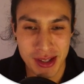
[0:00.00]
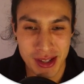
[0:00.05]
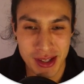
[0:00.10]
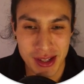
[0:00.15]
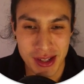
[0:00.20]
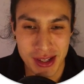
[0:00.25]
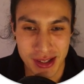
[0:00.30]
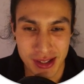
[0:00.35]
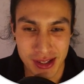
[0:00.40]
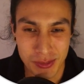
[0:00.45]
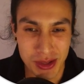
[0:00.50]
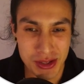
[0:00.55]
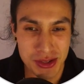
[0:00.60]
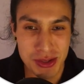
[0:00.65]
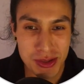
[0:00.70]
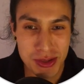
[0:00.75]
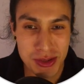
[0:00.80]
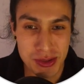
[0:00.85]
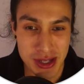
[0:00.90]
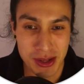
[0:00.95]
when
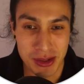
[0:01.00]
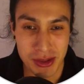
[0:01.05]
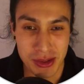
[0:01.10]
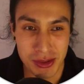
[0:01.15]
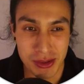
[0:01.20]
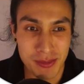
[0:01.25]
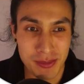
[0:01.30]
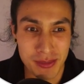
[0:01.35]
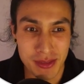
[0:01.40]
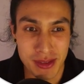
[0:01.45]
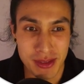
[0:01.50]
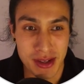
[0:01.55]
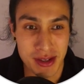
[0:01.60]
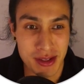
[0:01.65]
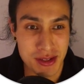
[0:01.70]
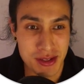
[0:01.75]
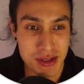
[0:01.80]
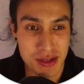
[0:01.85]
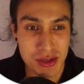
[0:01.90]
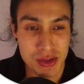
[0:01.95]
you download it,
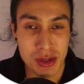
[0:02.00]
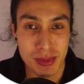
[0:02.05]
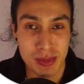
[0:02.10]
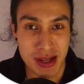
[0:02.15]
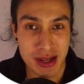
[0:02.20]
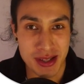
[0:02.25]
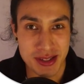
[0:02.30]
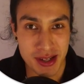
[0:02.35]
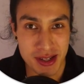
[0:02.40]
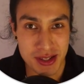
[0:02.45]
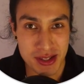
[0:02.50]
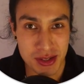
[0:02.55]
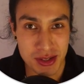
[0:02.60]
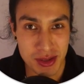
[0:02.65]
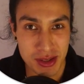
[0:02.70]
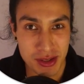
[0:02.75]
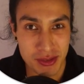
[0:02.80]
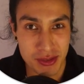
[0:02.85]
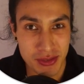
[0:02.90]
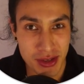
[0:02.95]
there's two main sides to it.
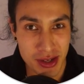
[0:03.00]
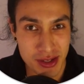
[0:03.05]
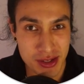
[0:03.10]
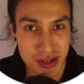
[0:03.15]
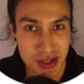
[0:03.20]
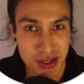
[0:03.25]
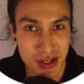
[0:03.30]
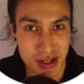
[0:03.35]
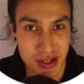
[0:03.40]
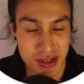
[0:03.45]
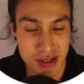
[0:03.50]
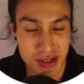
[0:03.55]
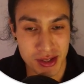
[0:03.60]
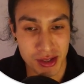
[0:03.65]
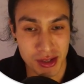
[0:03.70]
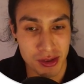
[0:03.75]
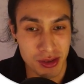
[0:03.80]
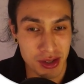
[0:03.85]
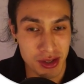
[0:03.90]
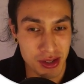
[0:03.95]
The first is the
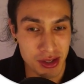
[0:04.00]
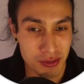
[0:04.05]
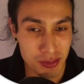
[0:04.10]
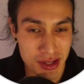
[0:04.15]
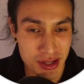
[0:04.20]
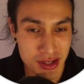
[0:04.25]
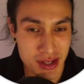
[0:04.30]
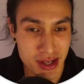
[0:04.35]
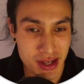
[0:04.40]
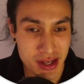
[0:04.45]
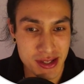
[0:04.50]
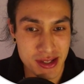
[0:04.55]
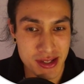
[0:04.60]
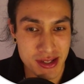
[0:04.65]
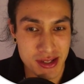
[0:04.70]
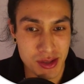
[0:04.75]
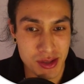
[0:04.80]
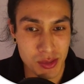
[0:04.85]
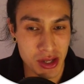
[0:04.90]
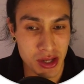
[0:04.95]
creative process,
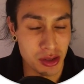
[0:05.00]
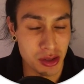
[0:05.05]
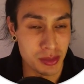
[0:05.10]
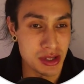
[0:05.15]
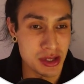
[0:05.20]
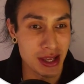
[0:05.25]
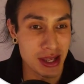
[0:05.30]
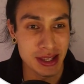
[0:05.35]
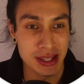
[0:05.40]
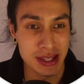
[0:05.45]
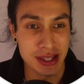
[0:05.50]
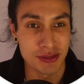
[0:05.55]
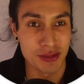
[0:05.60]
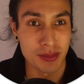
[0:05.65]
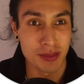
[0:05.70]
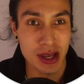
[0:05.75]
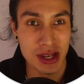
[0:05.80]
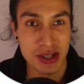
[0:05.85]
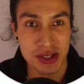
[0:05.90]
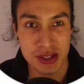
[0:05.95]
where you'll be taking
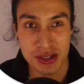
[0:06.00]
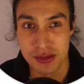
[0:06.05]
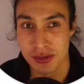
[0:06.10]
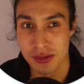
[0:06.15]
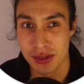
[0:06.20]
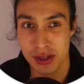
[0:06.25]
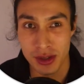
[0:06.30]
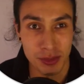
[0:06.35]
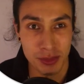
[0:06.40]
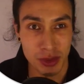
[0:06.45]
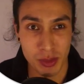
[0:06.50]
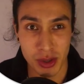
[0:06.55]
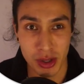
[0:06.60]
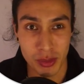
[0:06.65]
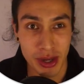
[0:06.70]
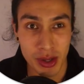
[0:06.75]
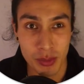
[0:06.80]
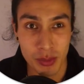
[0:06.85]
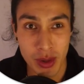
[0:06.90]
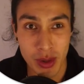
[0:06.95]
information from the World
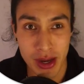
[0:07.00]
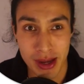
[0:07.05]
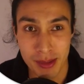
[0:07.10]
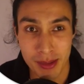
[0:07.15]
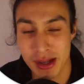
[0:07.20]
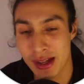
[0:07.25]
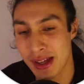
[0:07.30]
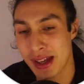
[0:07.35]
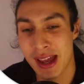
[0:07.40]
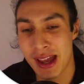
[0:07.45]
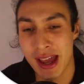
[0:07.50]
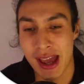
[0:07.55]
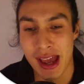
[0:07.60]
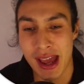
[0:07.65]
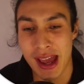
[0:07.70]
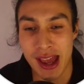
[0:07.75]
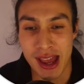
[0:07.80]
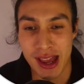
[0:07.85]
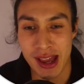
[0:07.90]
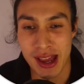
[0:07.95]
Wide Web
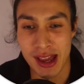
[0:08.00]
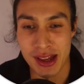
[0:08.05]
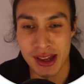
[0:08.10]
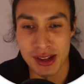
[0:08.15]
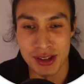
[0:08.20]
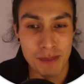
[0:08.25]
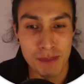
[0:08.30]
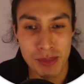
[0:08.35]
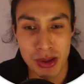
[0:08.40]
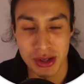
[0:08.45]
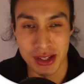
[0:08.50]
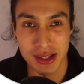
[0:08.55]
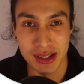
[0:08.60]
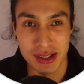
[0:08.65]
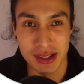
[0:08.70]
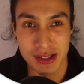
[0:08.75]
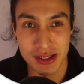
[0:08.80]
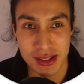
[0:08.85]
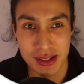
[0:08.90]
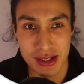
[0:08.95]
and putting it
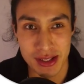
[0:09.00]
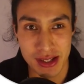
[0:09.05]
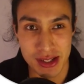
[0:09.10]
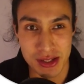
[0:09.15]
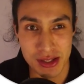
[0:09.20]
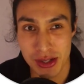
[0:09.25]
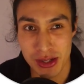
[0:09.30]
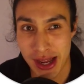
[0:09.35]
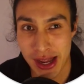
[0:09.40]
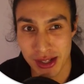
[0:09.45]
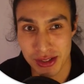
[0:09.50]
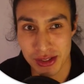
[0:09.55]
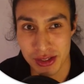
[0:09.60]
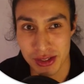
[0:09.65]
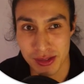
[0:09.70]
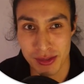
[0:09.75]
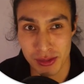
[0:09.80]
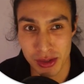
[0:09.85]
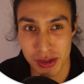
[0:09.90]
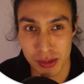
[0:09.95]
into
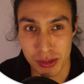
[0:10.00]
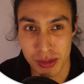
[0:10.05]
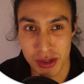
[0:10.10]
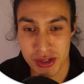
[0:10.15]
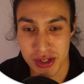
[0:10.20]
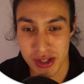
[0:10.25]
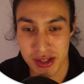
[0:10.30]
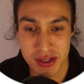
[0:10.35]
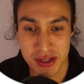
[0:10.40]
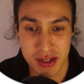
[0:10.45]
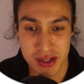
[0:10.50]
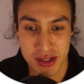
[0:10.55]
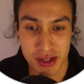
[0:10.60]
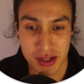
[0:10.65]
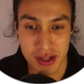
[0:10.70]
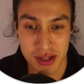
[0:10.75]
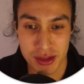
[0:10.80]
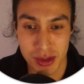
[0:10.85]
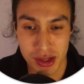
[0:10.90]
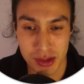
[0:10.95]
action in projects at the
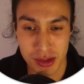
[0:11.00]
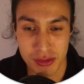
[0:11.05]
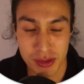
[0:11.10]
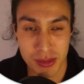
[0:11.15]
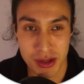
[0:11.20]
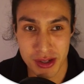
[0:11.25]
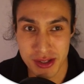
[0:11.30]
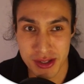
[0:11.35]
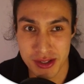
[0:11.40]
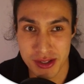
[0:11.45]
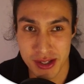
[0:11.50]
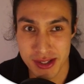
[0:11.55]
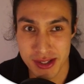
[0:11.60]
bottom of the process.